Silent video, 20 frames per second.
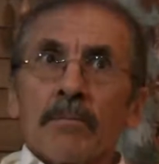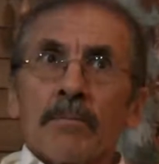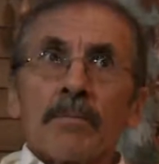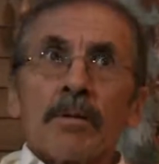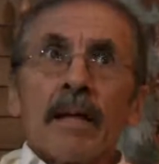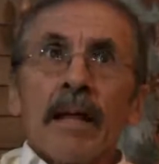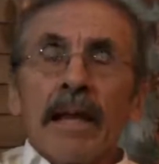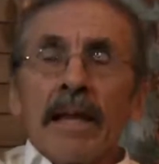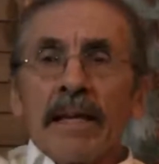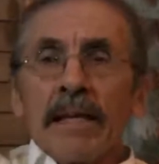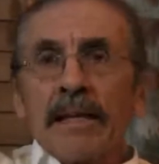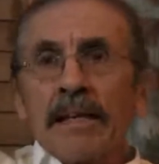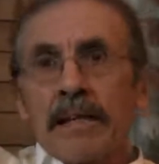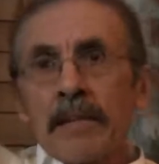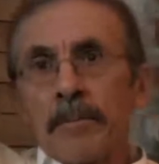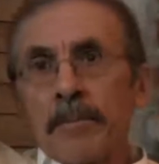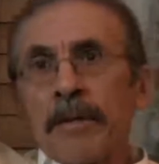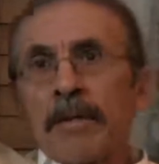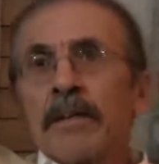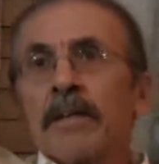plane in
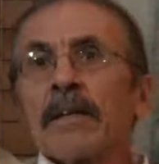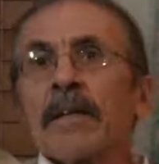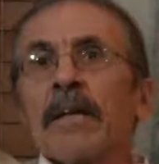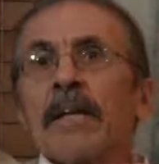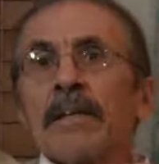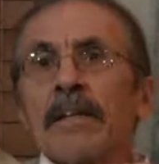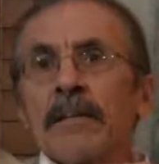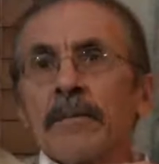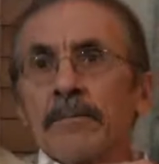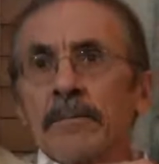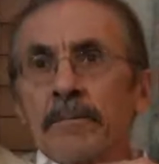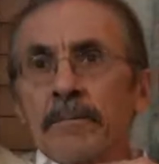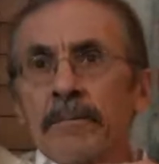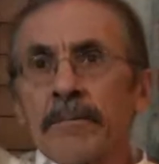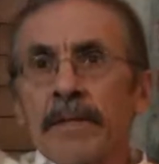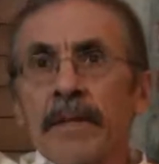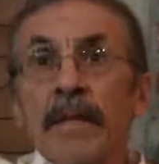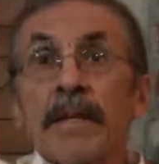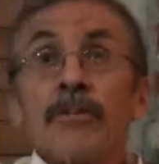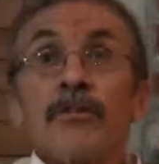the middle kingdom
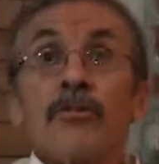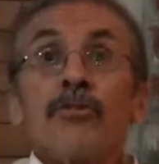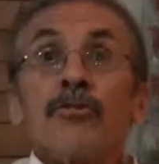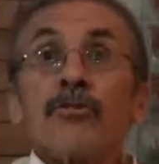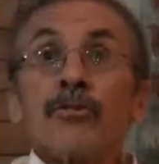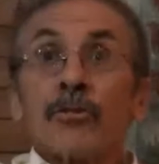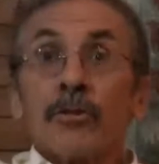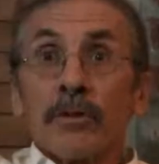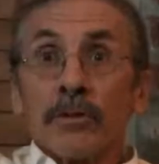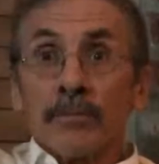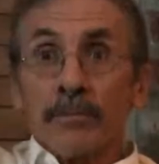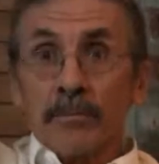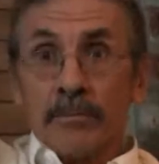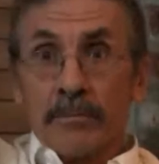than usual.